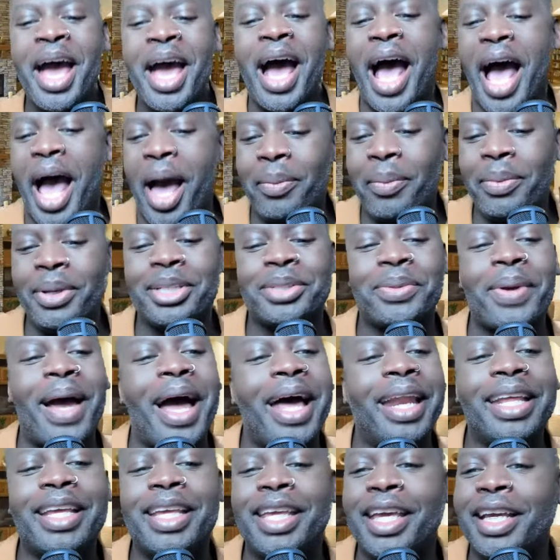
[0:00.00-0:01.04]
I be
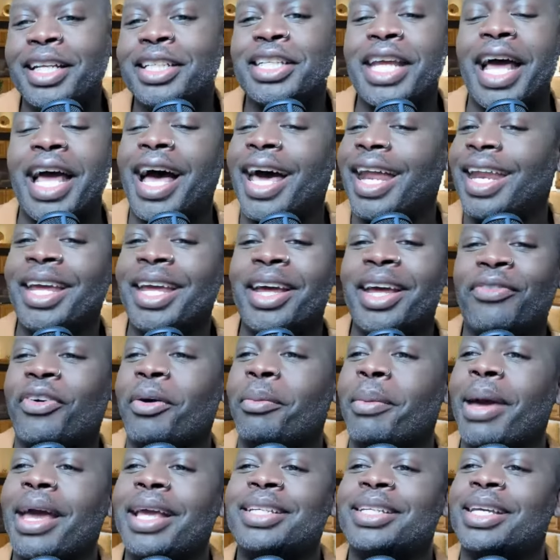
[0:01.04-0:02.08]
trying to get y'all the
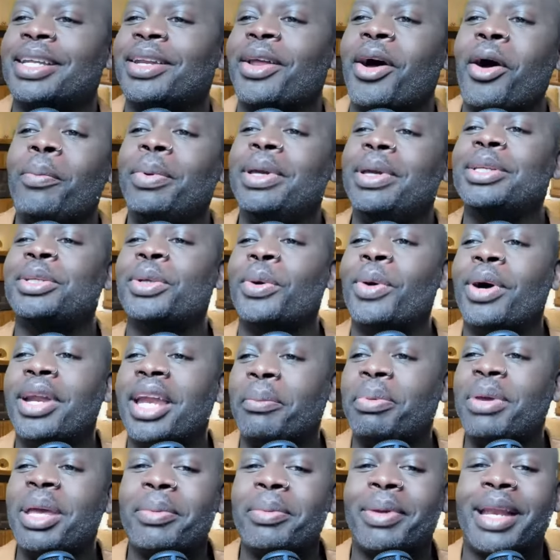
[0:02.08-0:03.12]
information. Don't be doing
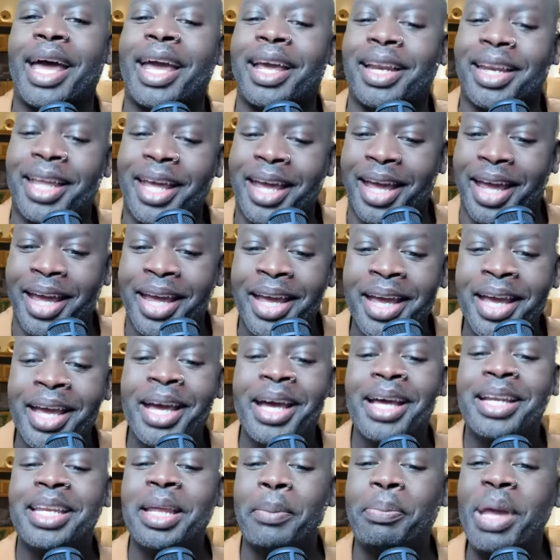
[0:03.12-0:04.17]
the people like that.
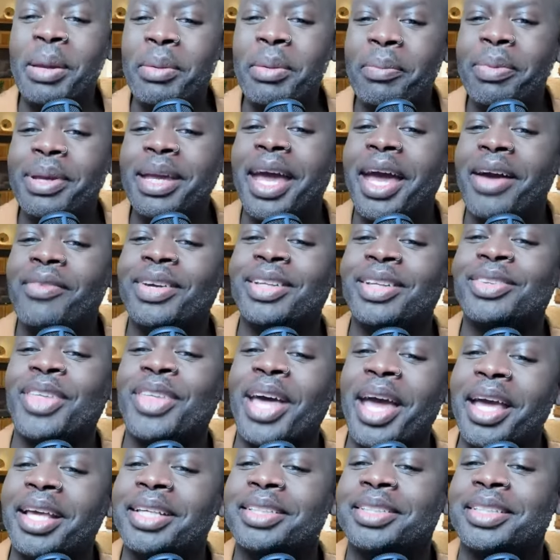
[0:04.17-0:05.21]
The people be having
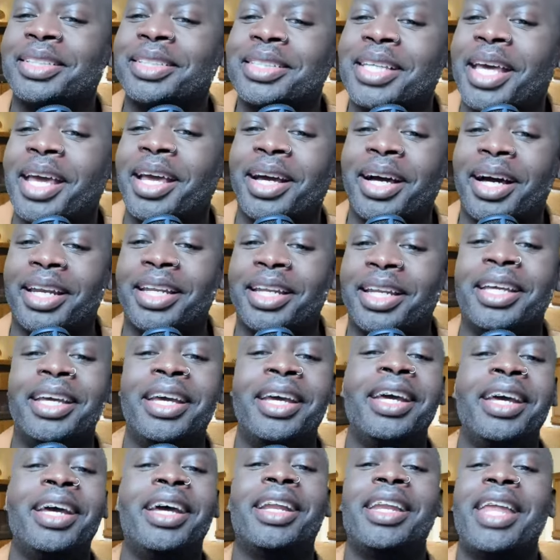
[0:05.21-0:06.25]
things to say, honey.
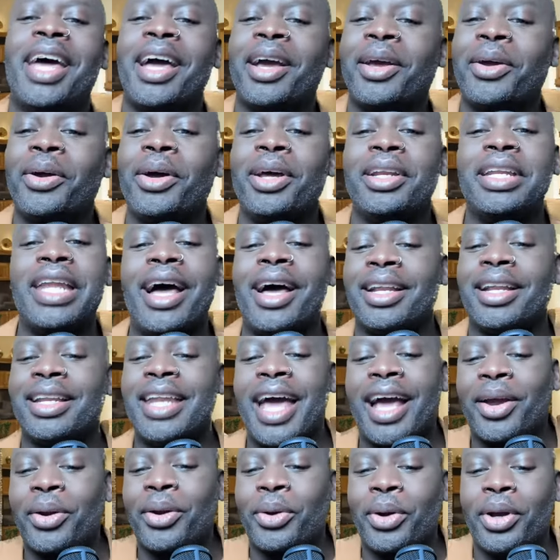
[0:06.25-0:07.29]
Now, girl, now,
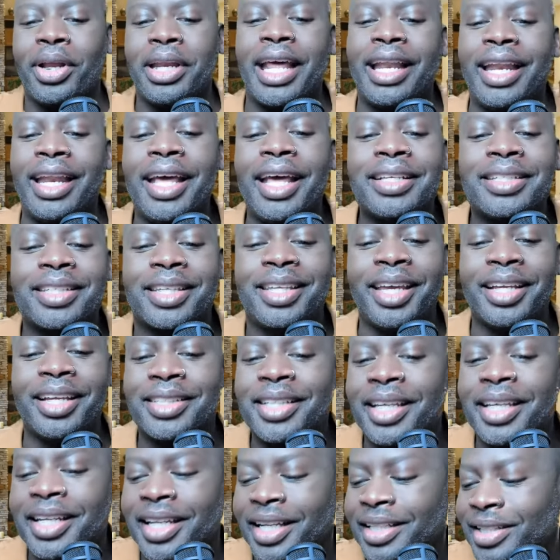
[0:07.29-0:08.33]
now girl, now let's get
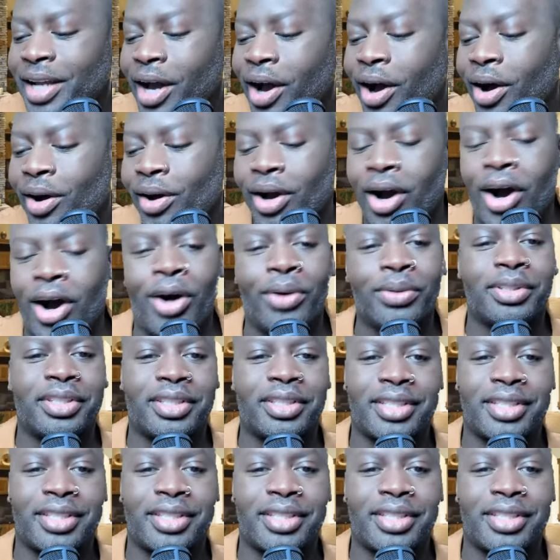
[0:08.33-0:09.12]
to the doggone